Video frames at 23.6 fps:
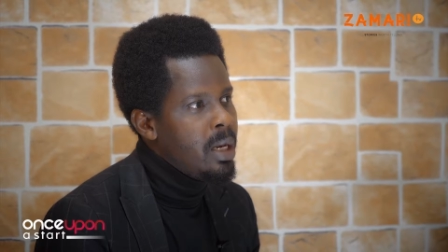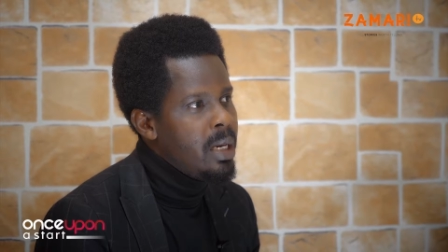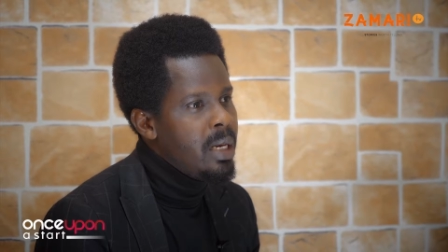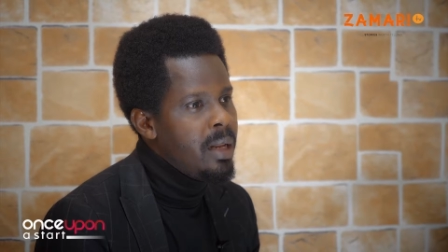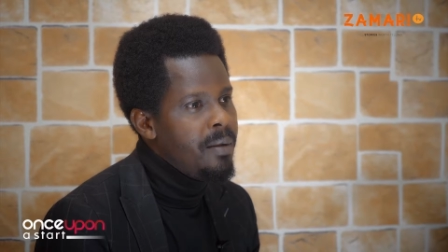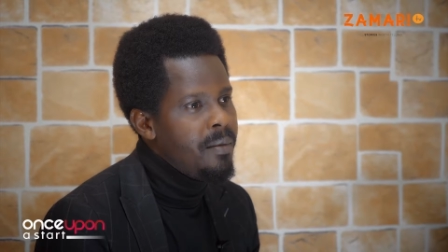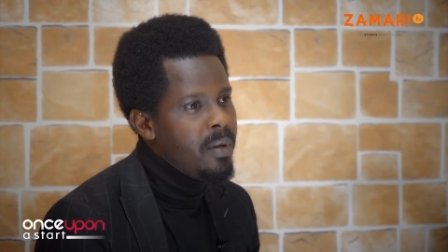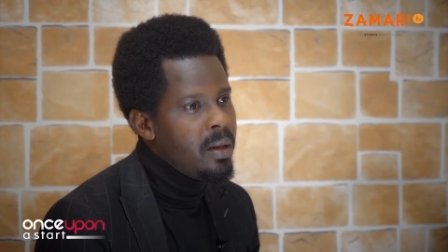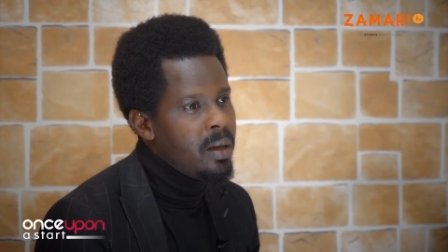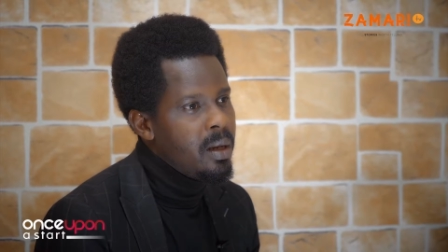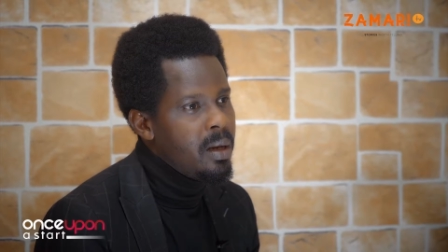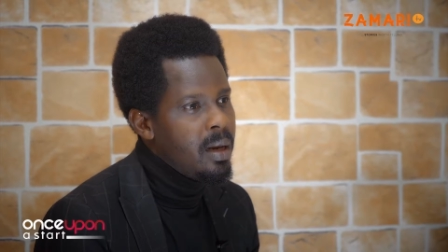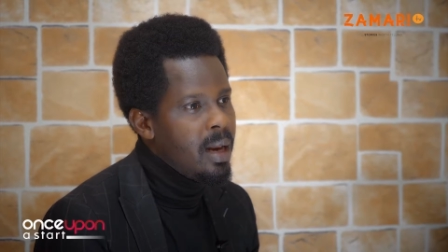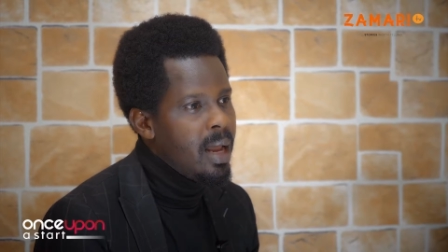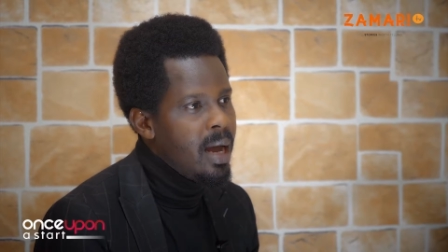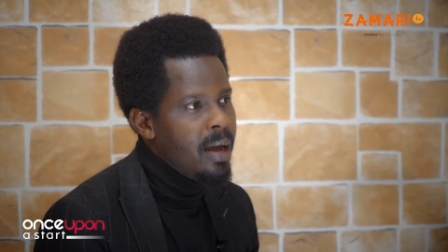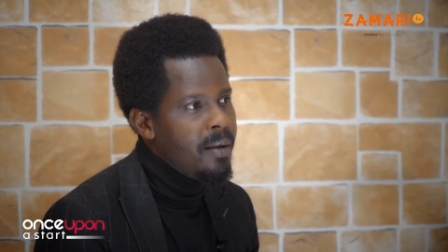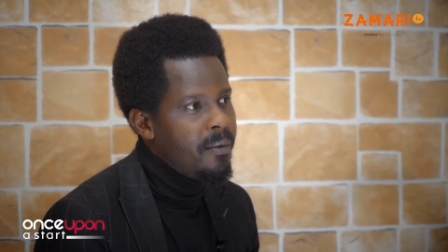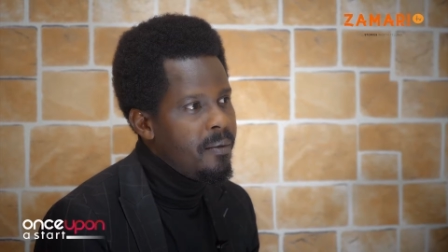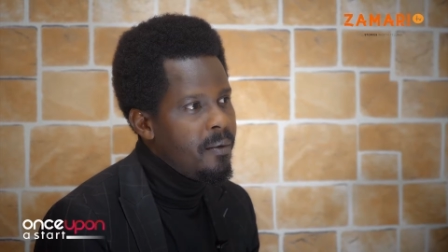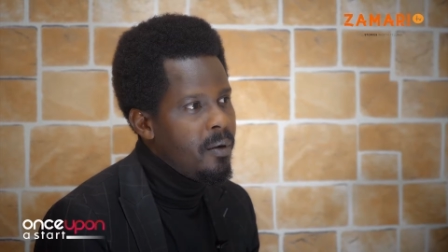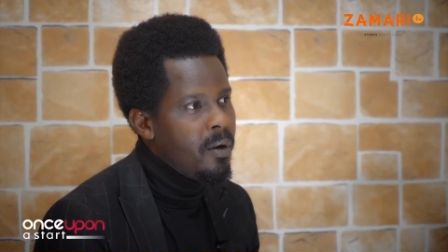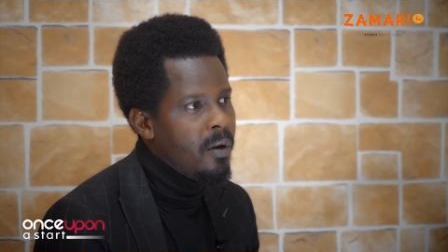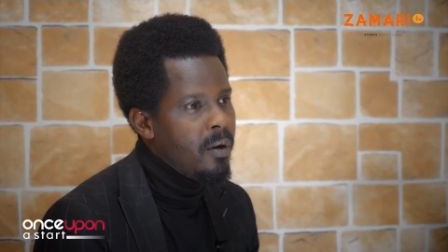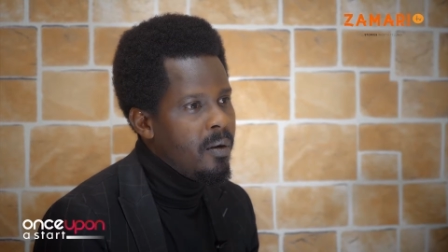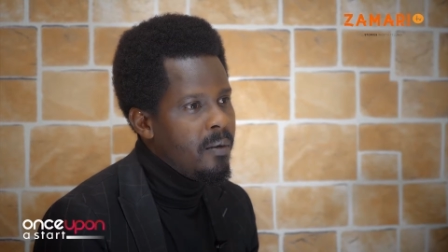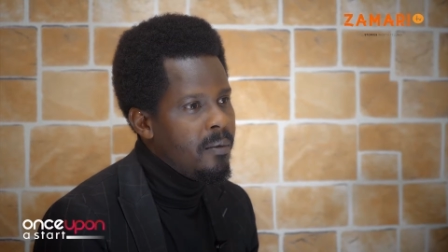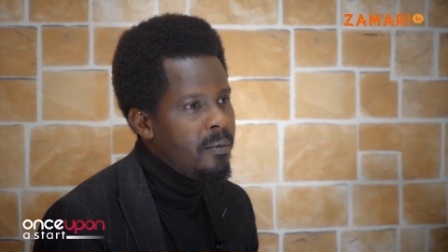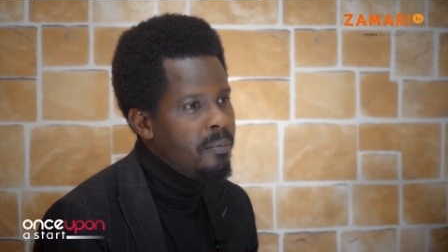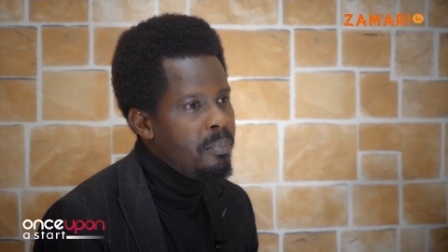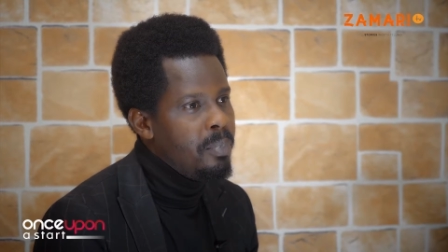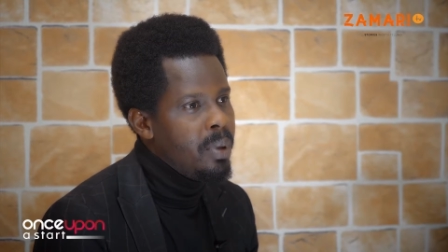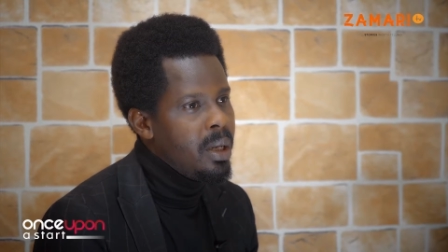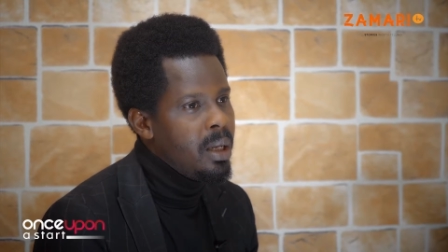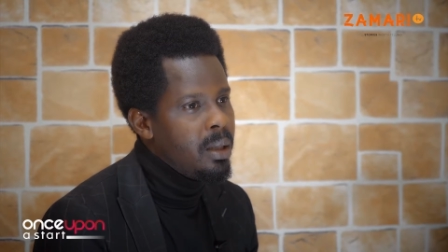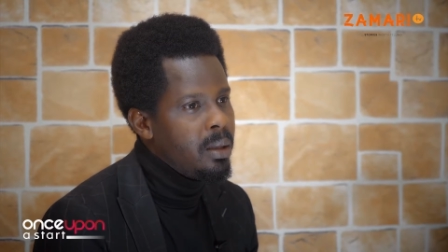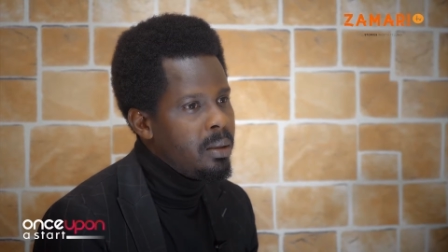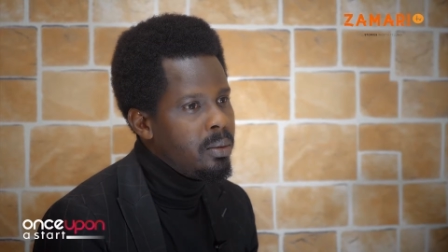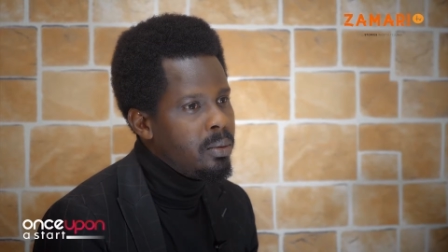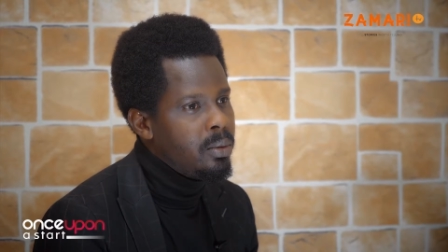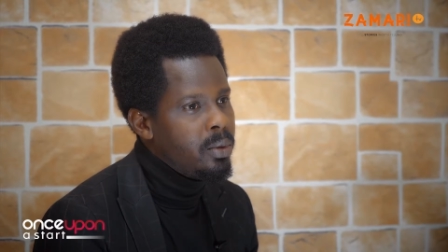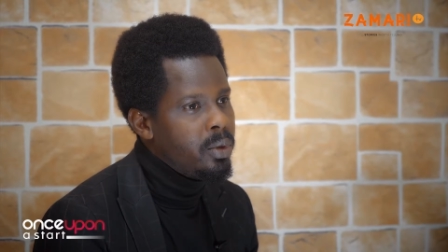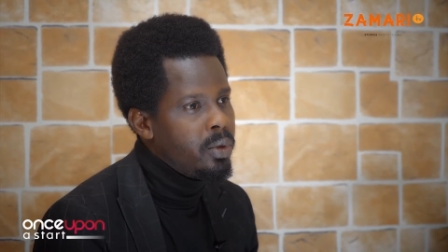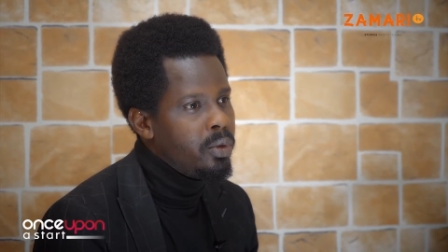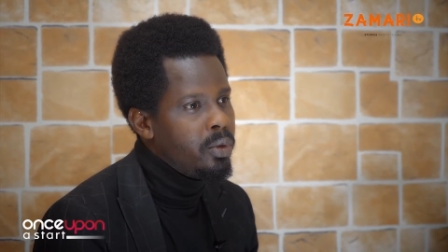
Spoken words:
living a life of being,